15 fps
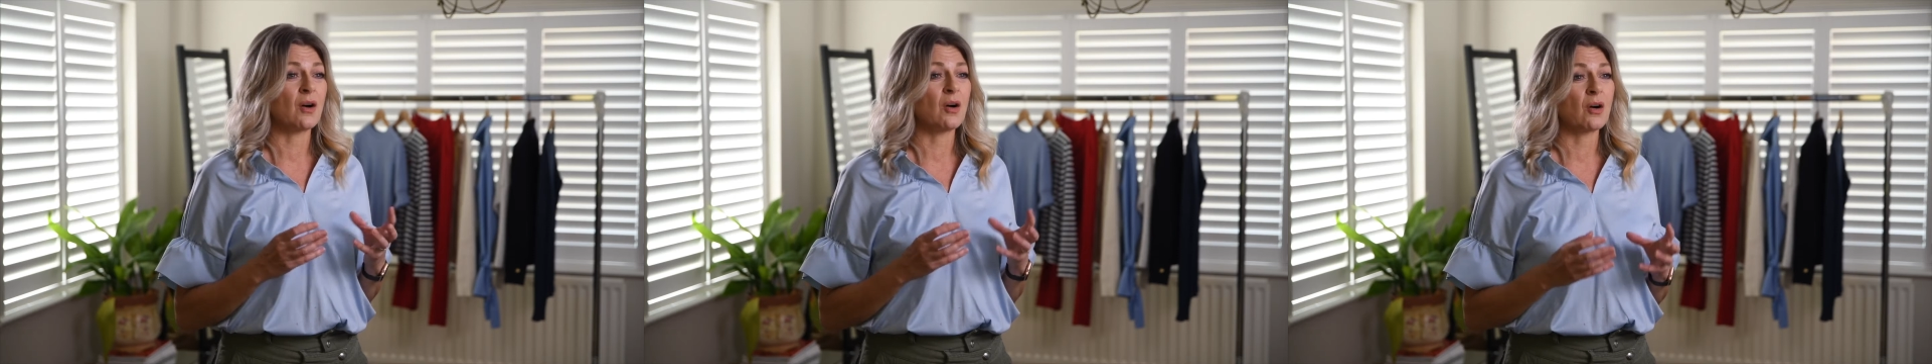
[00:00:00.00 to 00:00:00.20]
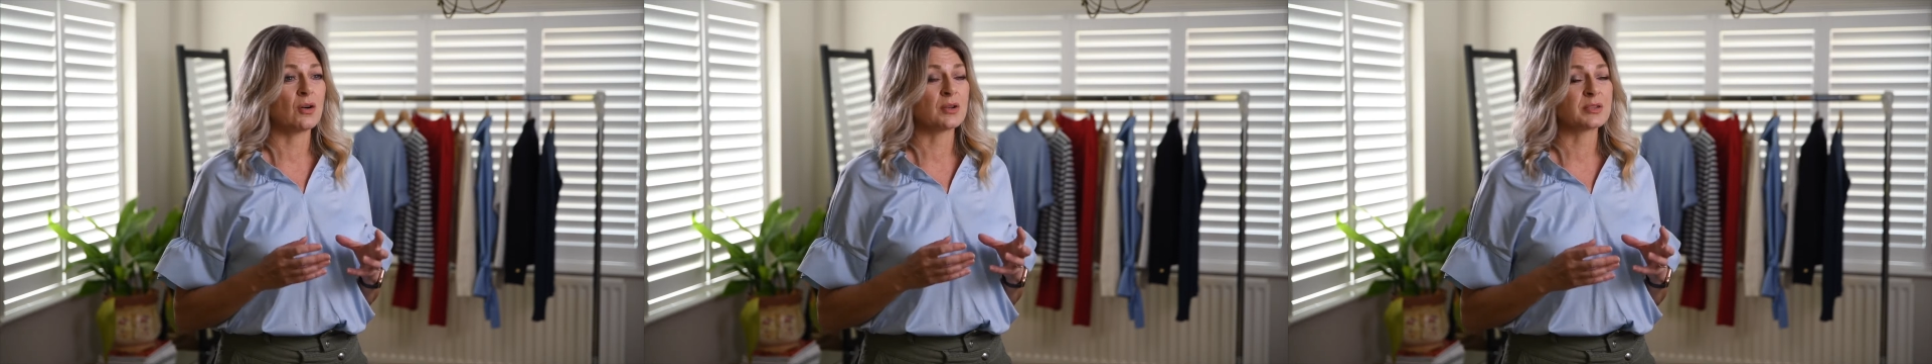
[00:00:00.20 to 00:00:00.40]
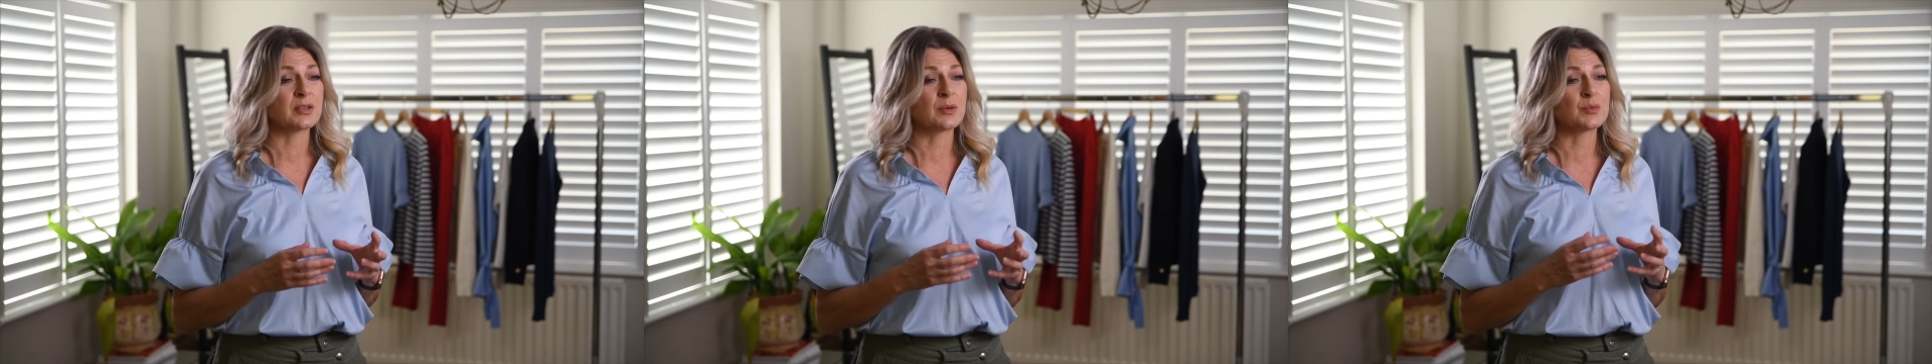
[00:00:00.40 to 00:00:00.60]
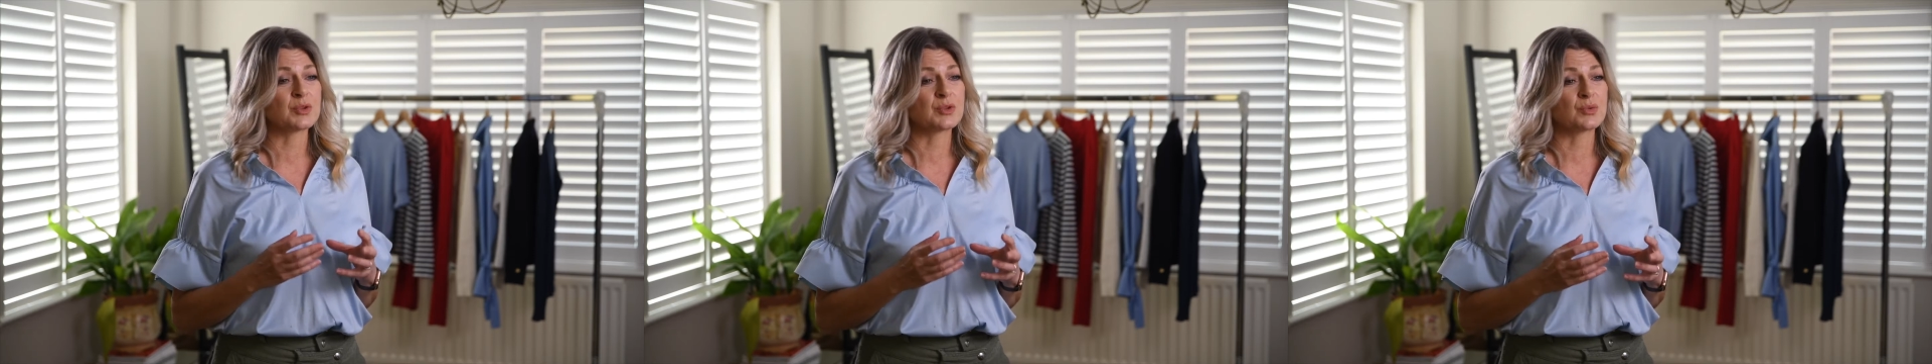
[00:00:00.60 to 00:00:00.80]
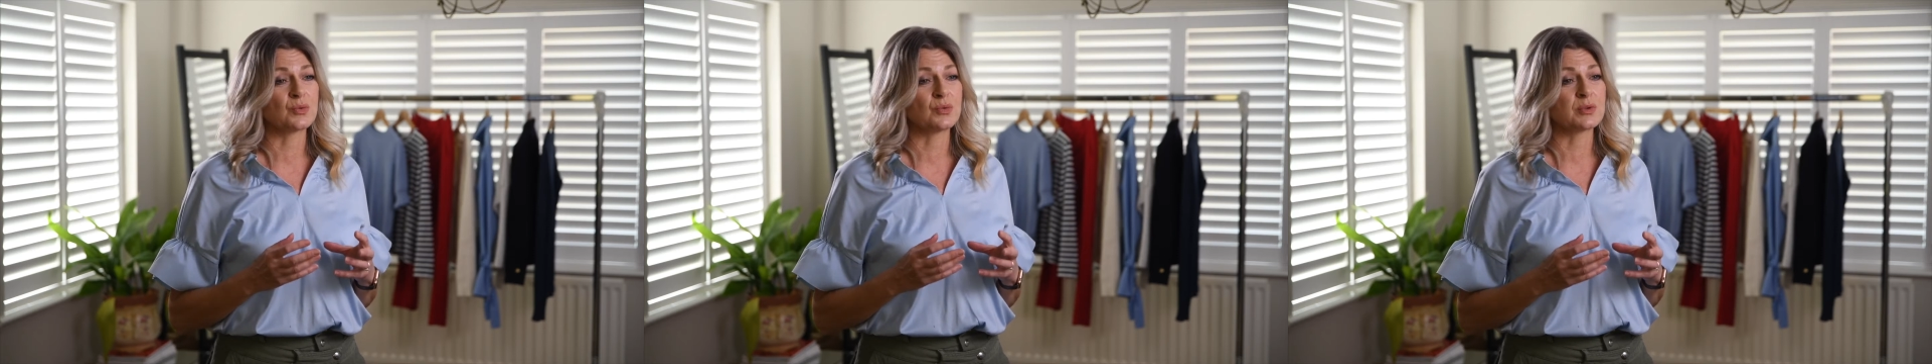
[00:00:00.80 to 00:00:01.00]
are some
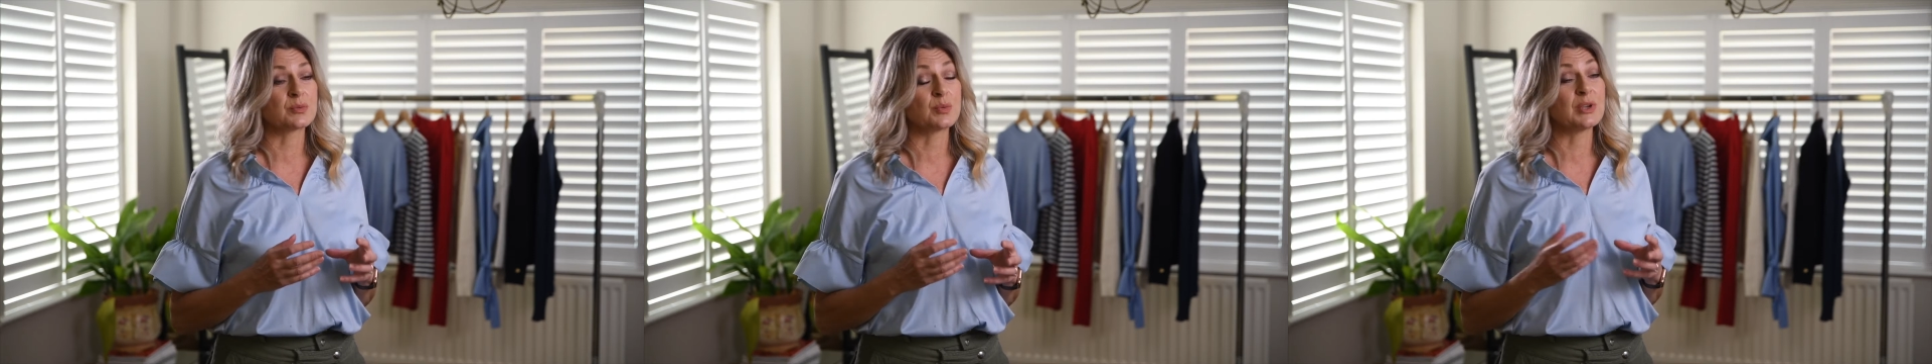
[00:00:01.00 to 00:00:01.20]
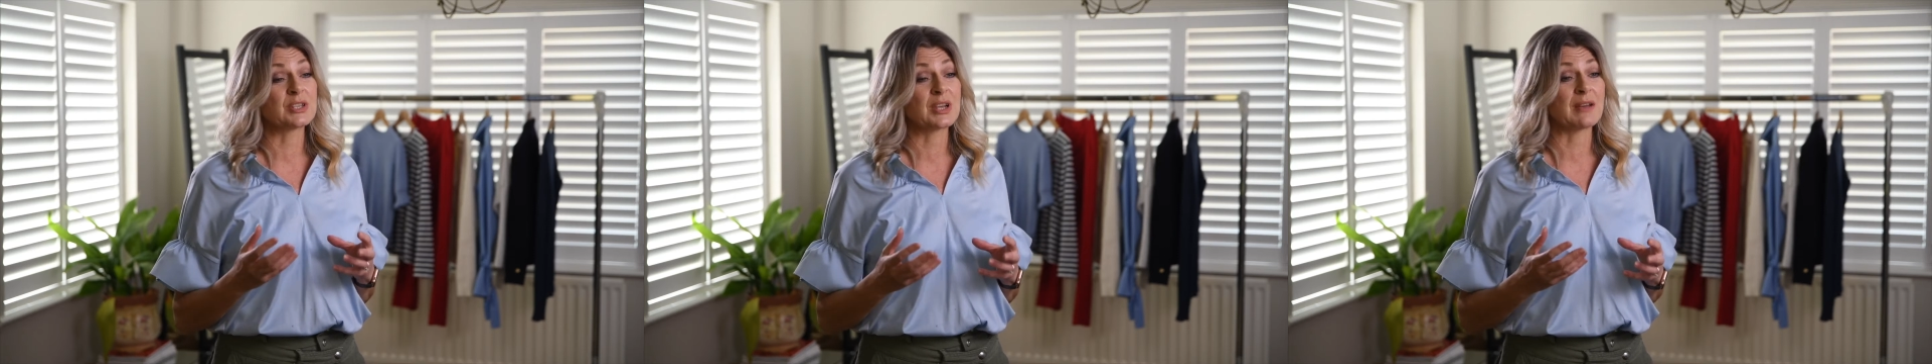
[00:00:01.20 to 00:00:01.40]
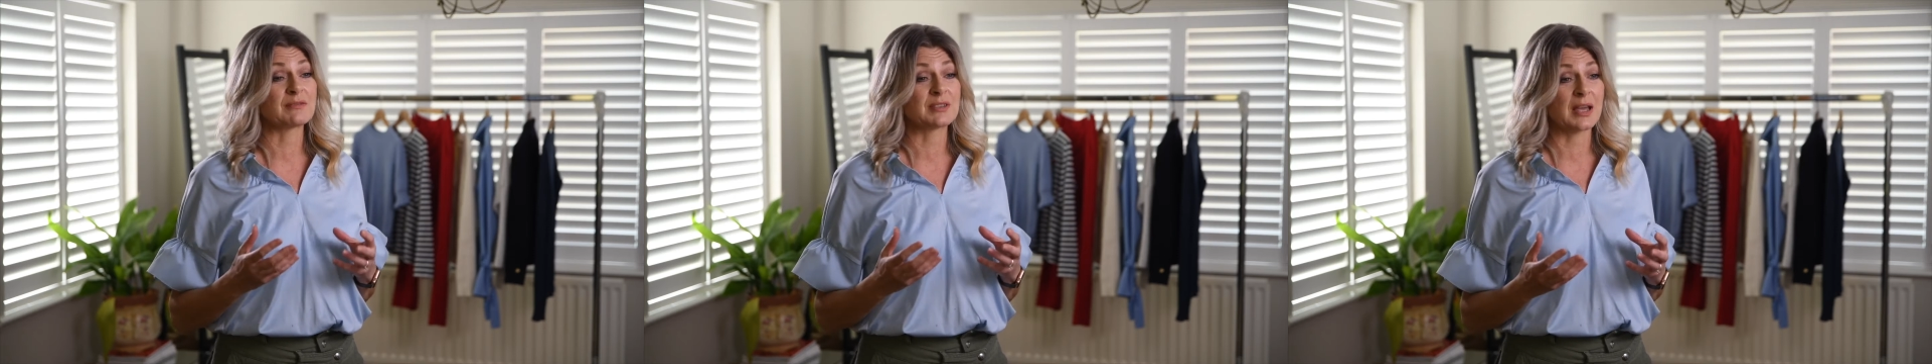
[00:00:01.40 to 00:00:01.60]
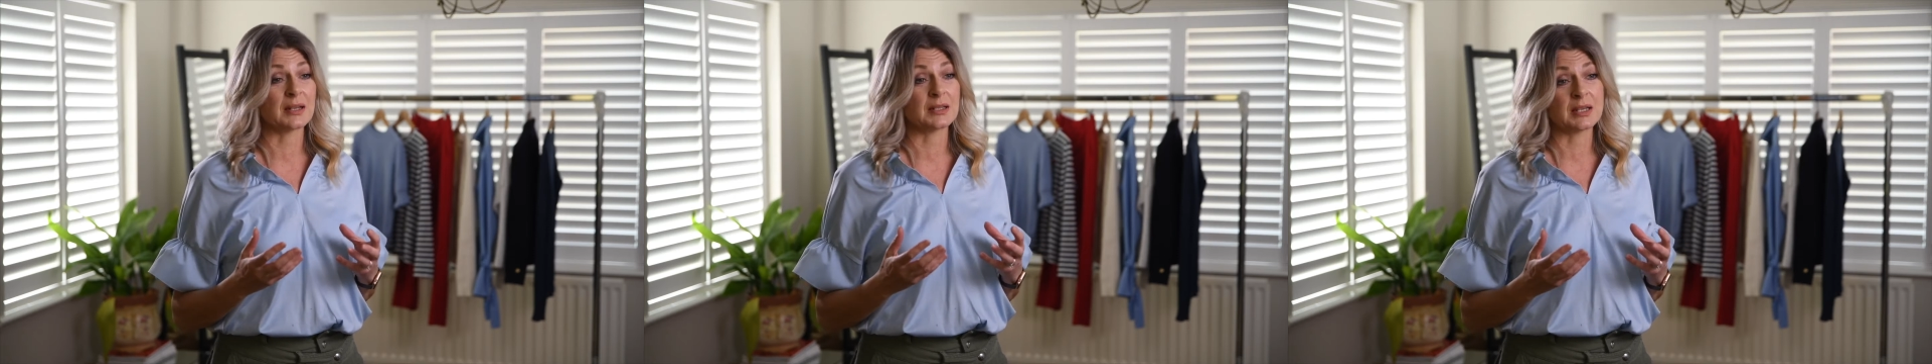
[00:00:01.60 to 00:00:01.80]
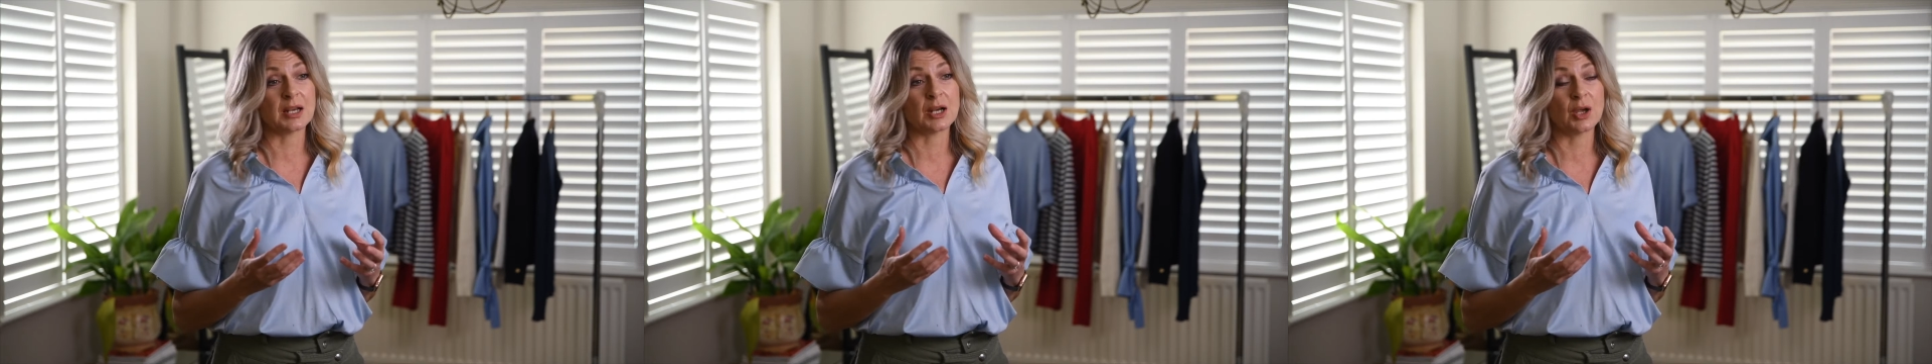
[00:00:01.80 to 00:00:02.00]
stores which have
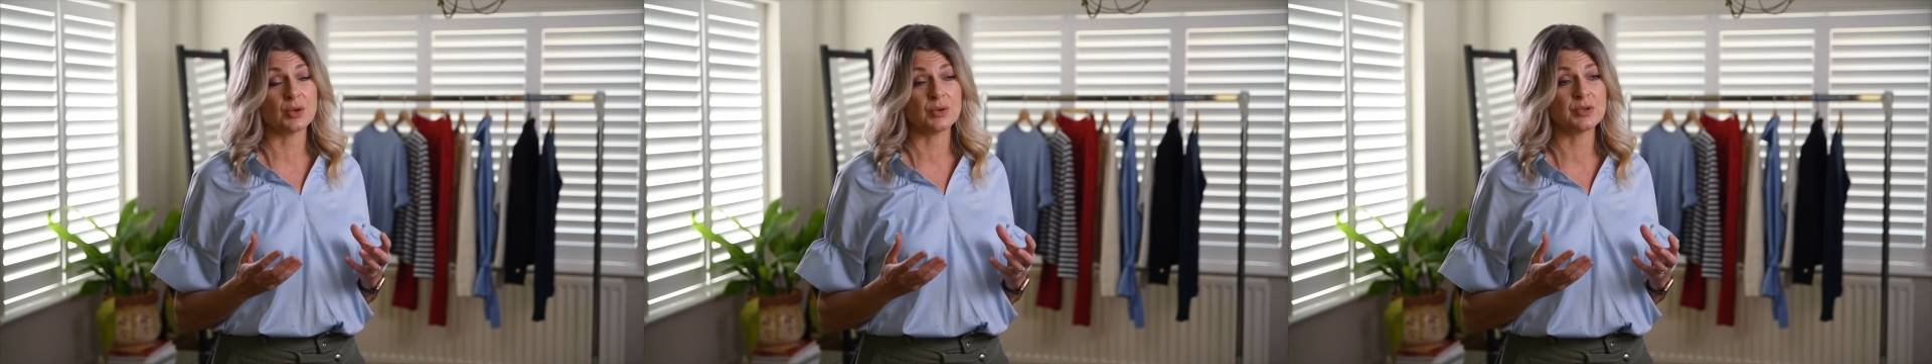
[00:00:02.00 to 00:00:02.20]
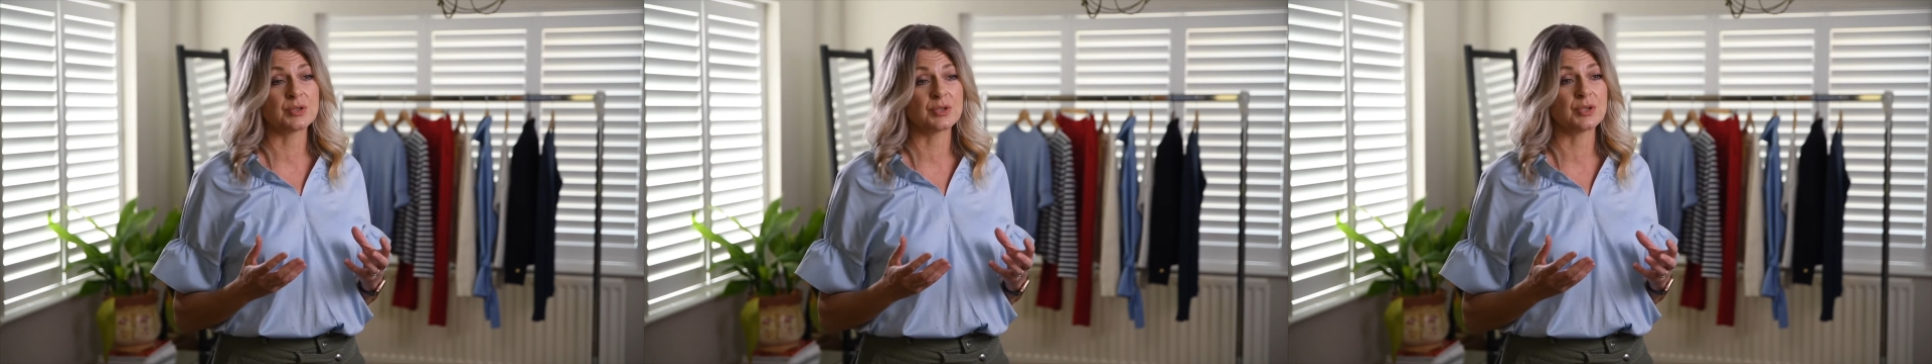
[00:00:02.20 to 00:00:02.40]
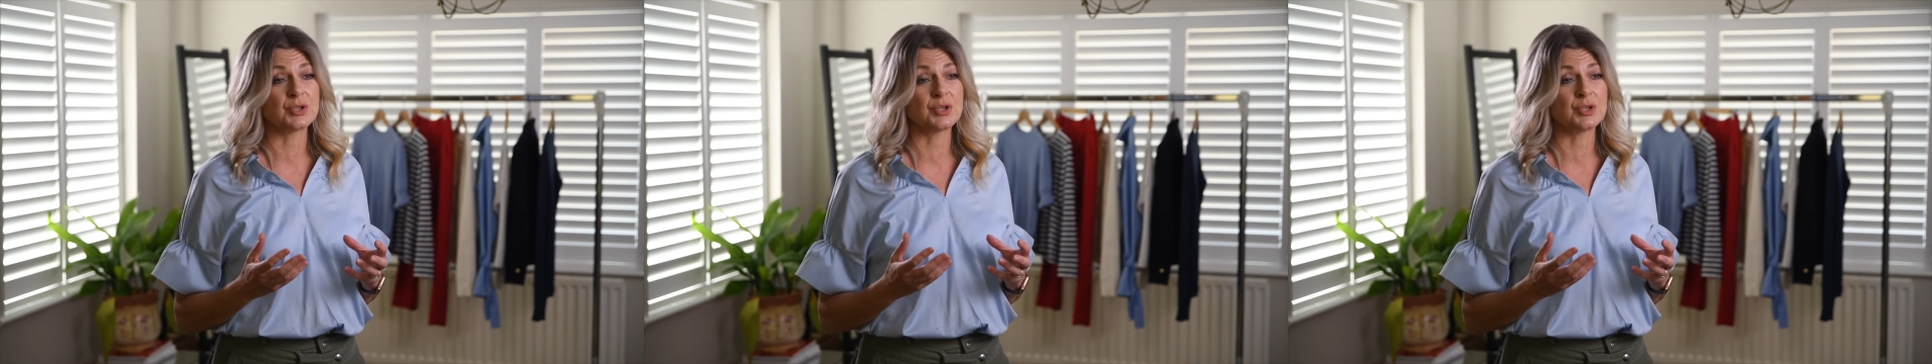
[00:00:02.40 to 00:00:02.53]
sadly closed